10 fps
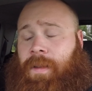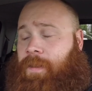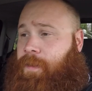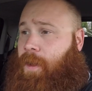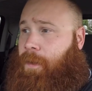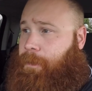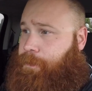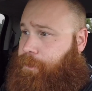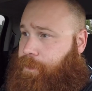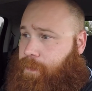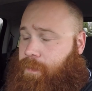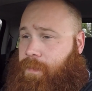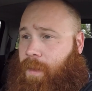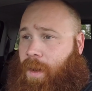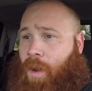So
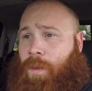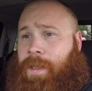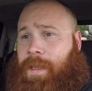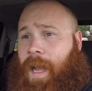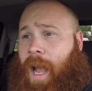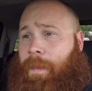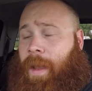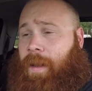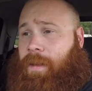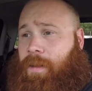always comment